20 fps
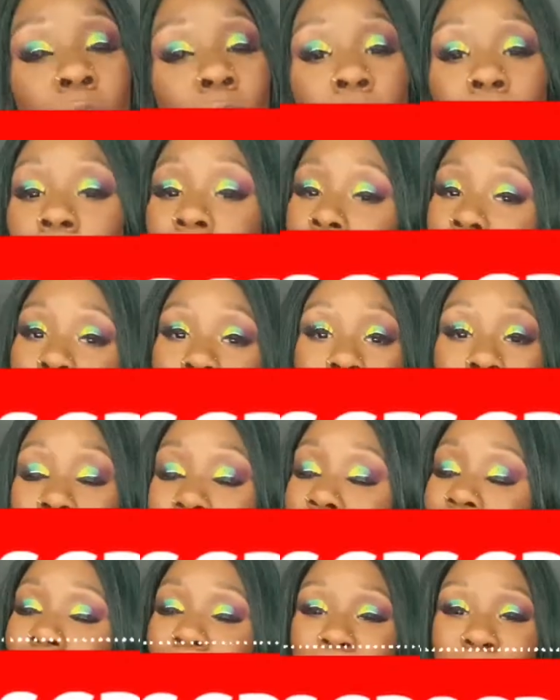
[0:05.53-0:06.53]
Welcome
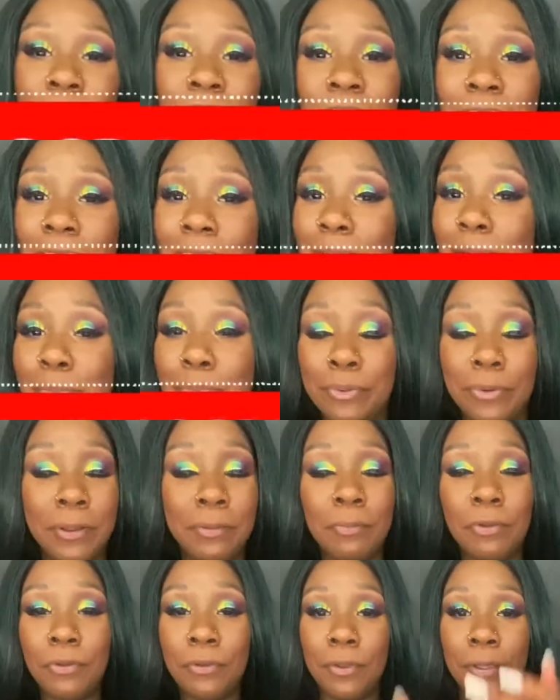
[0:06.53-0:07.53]
back. It's your girl Bree
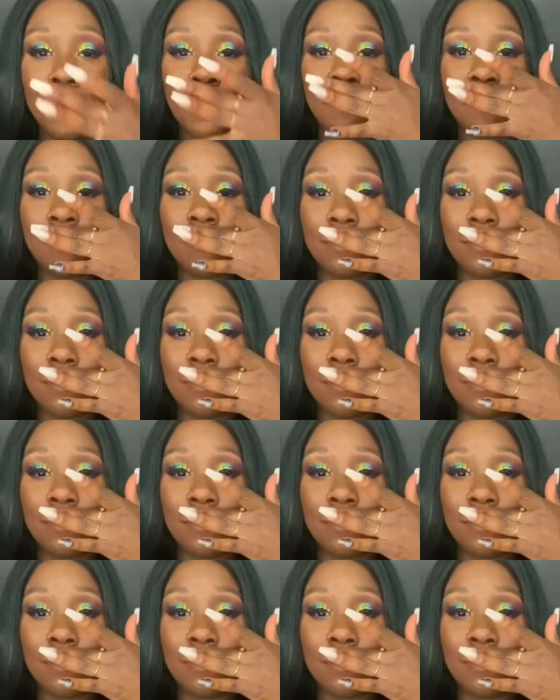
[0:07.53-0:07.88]
Marie.